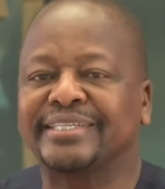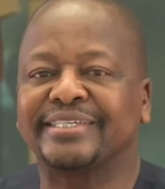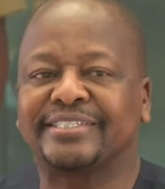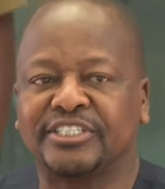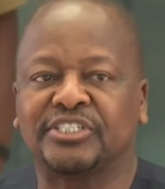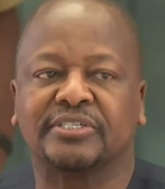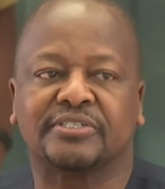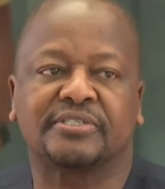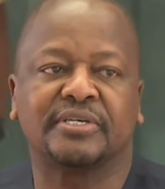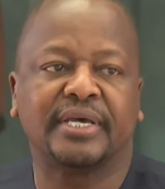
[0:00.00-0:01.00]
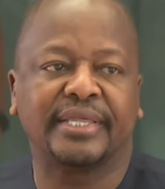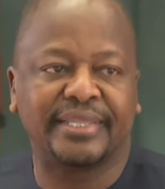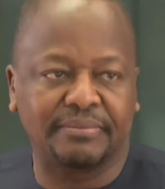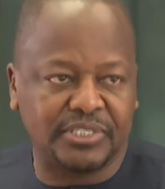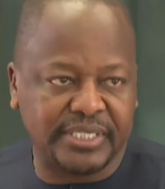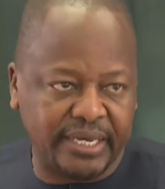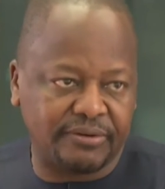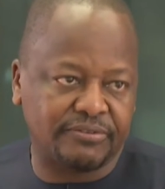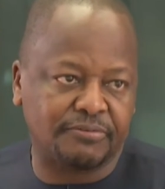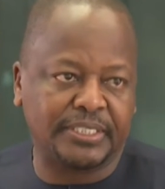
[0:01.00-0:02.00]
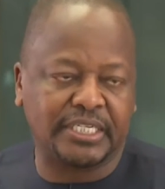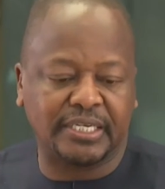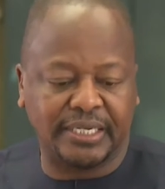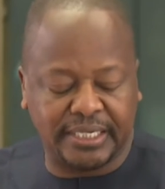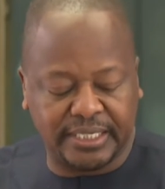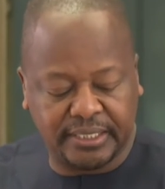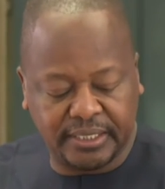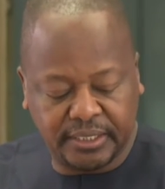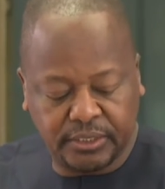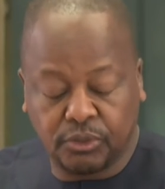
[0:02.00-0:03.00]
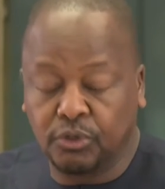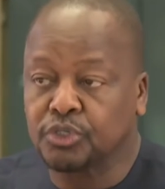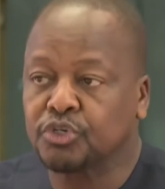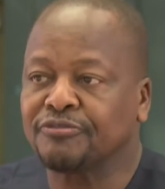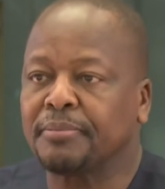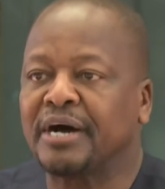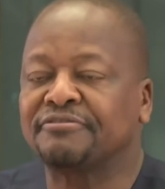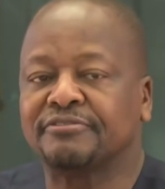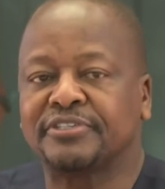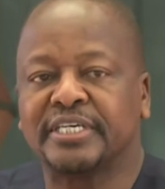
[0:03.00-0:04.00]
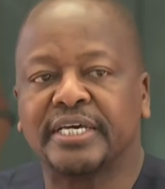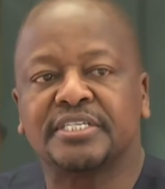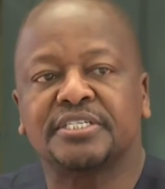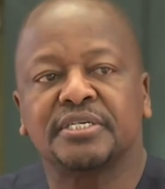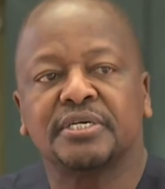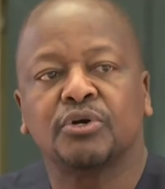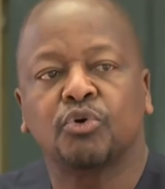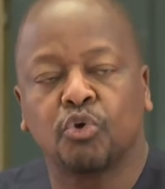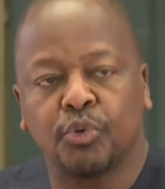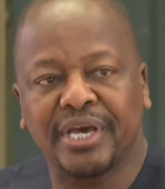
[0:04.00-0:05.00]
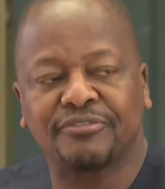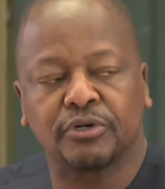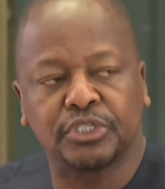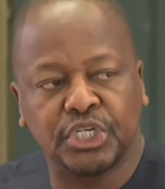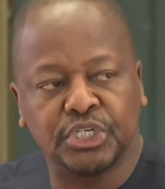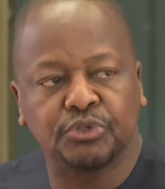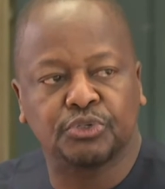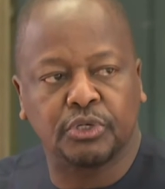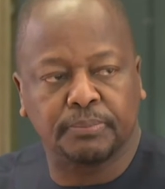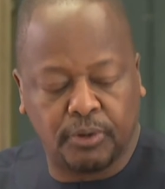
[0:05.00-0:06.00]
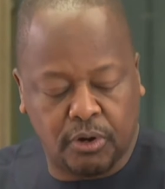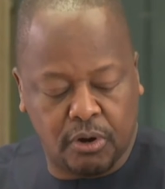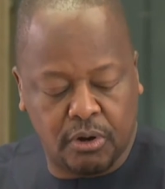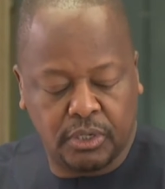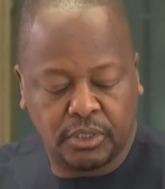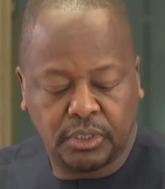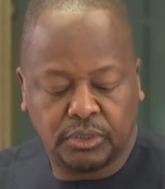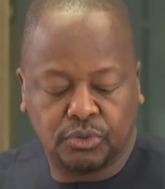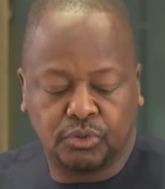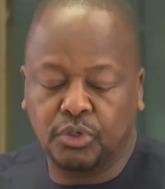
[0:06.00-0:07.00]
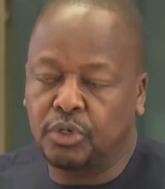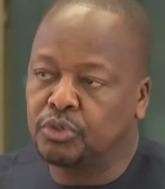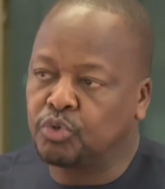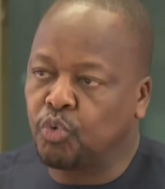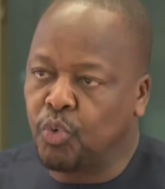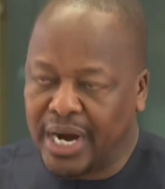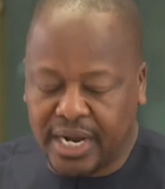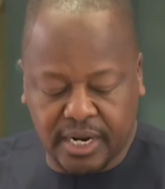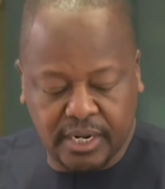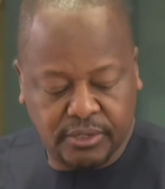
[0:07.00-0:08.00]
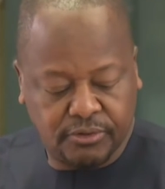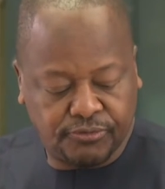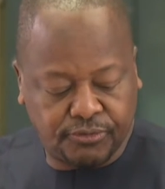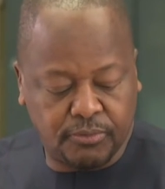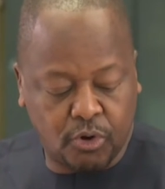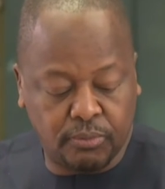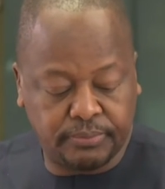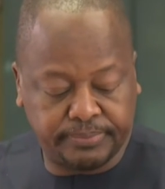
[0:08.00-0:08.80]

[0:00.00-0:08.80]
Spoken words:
the teachers themselves, particularly those of Bar 58 who we have continued to implore to work from home.